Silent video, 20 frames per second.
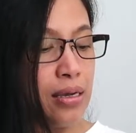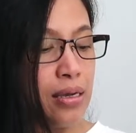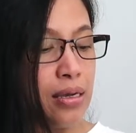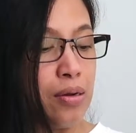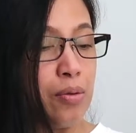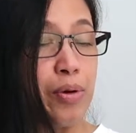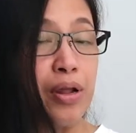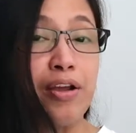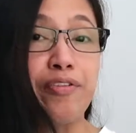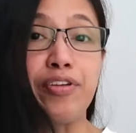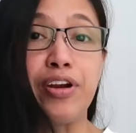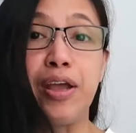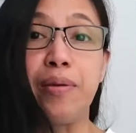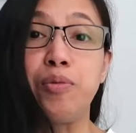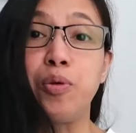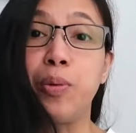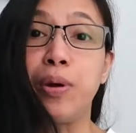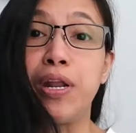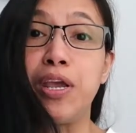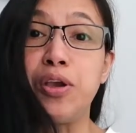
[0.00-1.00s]
whatever name
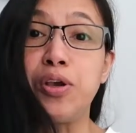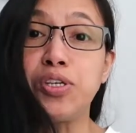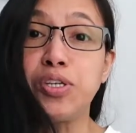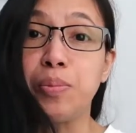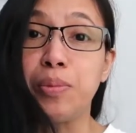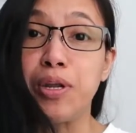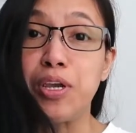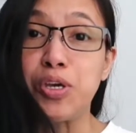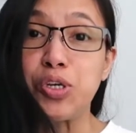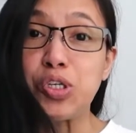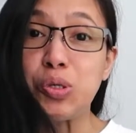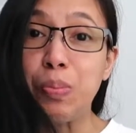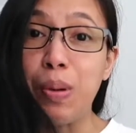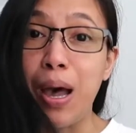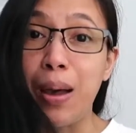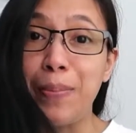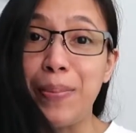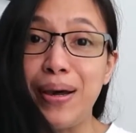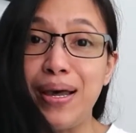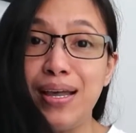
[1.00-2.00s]
you want to use. I'm going to use
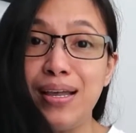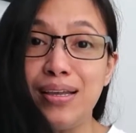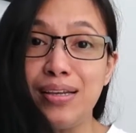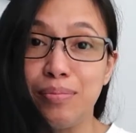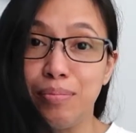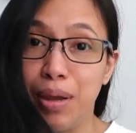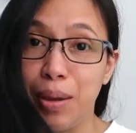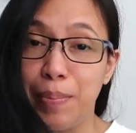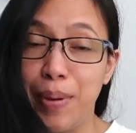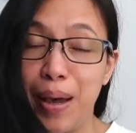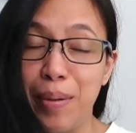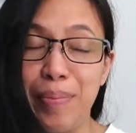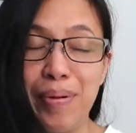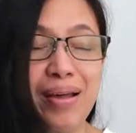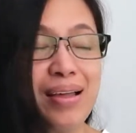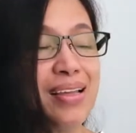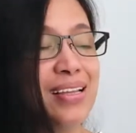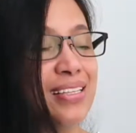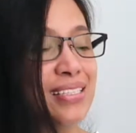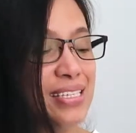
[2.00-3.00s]
Papa, my
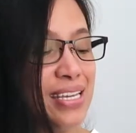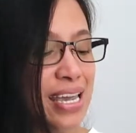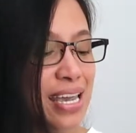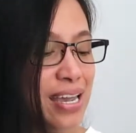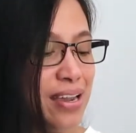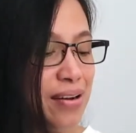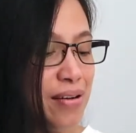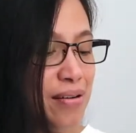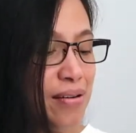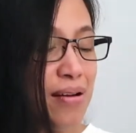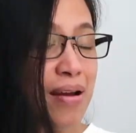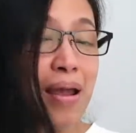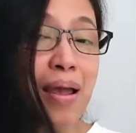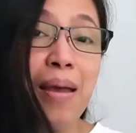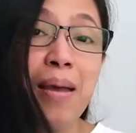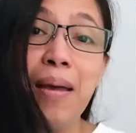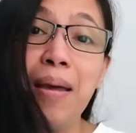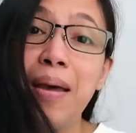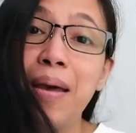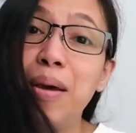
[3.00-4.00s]
Papa. Dear
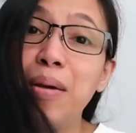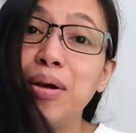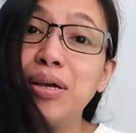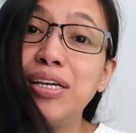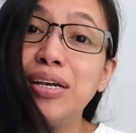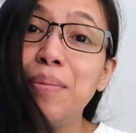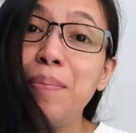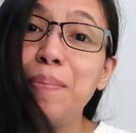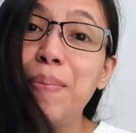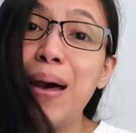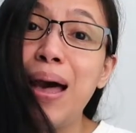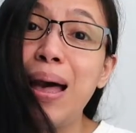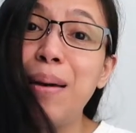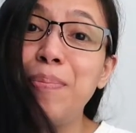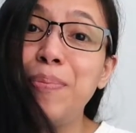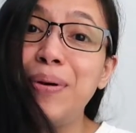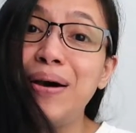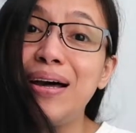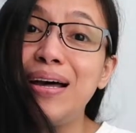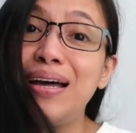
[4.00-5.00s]

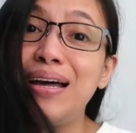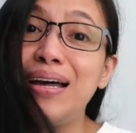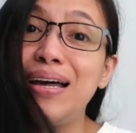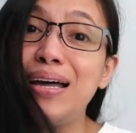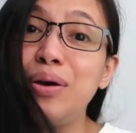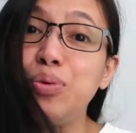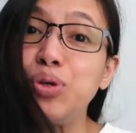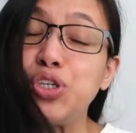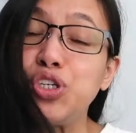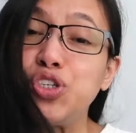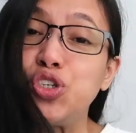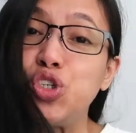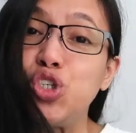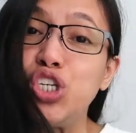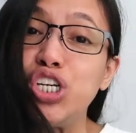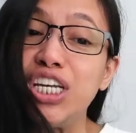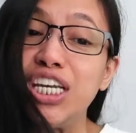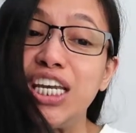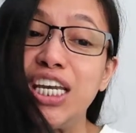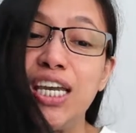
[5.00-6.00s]
Papa, which is
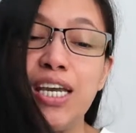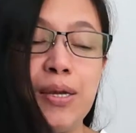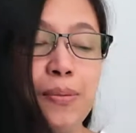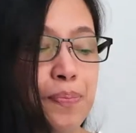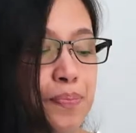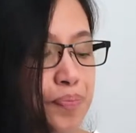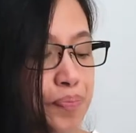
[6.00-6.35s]
G.